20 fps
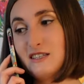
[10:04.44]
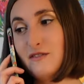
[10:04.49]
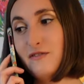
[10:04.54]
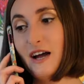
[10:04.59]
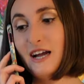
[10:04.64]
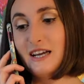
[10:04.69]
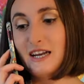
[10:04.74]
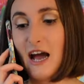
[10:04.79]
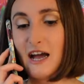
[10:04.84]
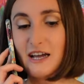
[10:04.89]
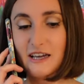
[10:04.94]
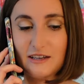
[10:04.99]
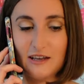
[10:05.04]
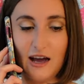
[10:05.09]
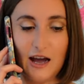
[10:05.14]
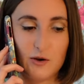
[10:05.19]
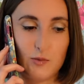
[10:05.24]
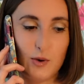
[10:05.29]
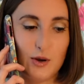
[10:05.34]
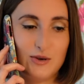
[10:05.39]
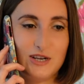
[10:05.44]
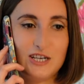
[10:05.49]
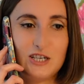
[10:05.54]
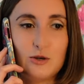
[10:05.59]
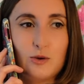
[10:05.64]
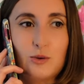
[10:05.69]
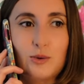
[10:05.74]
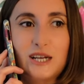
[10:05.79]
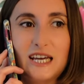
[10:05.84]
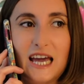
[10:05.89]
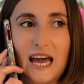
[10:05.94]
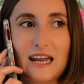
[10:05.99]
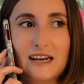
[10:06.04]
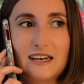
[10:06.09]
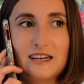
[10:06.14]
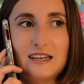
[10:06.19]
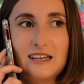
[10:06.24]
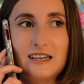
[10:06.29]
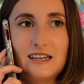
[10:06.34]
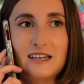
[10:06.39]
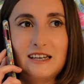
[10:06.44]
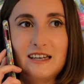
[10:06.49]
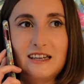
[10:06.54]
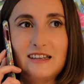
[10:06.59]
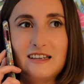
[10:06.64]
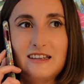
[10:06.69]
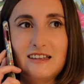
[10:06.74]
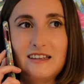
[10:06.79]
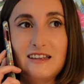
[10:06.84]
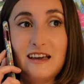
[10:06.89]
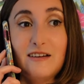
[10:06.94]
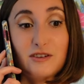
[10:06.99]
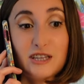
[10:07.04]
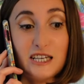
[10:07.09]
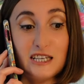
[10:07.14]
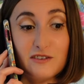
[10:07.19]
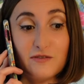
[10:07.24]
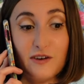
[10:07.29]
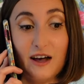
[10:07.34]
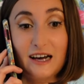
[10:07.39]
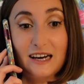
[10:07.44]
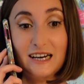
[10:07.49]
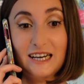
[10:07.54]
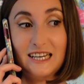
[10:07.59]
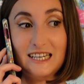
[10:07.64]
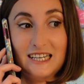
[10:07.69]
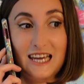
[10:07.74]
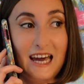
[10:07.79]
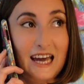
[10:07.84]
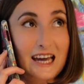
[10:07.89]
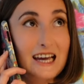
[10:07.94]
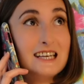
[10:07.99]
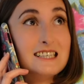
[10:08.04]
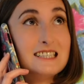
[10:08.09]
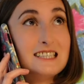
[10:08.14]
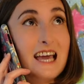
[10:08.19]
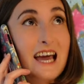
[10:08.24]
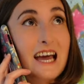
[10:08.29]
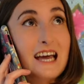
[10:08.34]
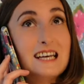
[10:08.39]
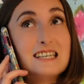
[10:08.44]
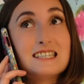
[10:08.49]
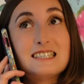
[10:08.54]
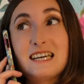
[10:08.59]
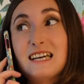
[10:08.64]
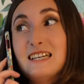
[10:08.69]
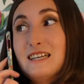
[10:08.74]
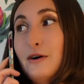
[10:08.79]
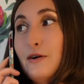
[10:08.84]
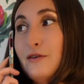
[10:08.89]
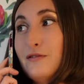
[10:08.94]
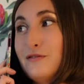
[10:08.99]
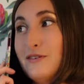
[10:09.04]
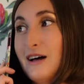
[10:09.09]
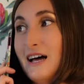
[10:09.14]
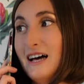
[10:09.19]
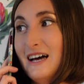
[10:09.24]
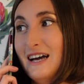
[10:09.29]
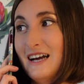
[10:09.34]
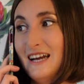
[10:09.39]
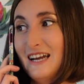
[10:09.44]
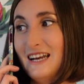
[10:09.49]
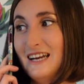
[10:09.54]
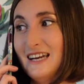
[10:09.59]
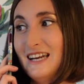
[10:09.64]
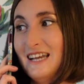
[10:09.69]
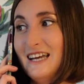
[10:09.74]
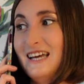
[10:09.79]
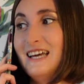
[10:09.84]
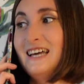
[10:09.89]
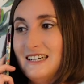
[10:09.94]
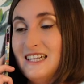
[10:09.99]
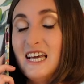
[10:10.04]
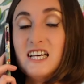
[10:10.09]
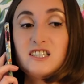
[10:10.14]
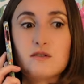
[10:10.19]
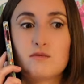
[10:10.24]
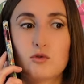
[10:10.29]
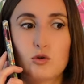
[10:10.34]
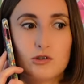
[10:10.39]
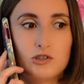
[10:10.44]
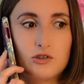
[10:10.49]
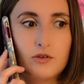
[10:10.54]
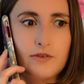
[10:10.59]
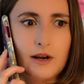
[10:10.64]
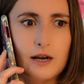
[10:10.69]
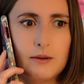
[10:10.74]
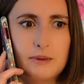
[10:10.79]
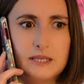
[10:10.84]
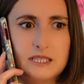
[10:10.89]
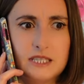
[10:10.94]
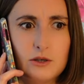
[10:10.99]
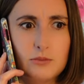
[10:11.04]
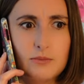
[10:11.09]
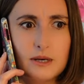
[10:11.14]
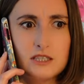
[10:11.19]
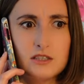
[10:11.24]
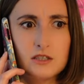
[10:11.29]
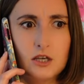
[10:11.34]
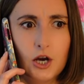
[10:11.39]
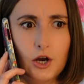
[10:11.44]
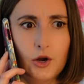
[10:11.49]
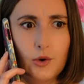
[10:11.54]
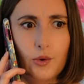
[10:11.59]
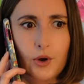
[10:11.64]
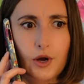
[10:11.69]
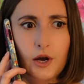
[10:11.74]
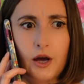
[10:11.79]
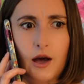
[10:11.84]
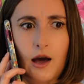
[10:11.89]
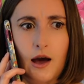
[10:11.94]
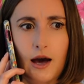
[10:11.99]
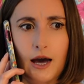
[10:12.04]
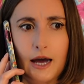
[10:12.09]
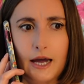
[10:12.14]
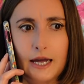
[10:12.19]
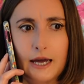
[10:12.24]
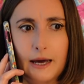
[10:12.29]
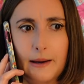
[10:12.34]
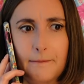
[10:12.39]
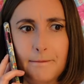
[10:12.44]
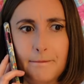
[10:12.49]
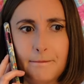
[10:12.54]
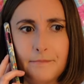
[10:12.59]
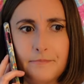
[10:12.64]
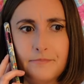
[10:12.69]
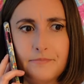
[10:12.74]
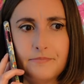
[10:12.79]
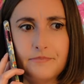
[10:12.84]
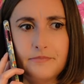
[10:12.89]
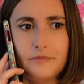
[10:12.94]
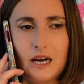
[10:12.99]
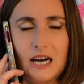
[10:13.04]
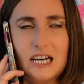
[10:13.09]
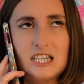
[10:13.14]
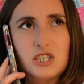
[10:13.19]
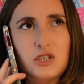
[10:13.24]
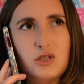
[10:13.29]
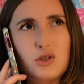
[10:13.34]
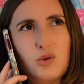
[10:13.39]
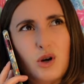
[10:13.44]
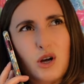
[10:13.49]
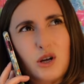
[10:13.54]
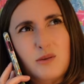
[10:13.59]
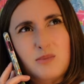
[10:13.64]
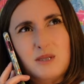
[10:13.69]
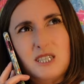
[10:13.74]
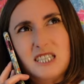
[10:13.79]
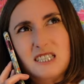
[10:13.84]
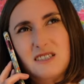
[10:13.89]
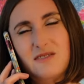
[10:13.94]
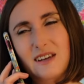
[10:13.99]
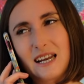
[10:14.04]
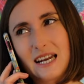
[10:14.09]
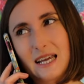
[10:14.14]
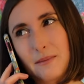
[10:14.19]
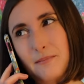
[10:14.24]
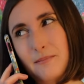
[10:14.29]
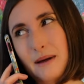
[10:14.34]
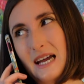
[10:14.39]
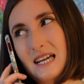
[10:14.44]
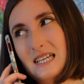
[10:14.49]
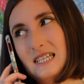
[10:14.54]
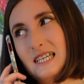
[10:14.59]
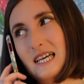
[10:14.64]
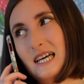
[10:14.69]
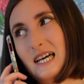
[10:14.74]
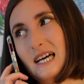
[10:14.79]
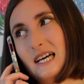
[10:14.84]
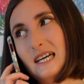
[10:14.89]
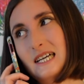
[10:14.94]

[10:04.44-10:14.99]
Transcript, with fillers: it's fine. I, I won't need to call again. Everything's fine. Yes, yes, getting on fine. Yes, of course, you're very busy. You must go. I, um, I do hope she's feeling better.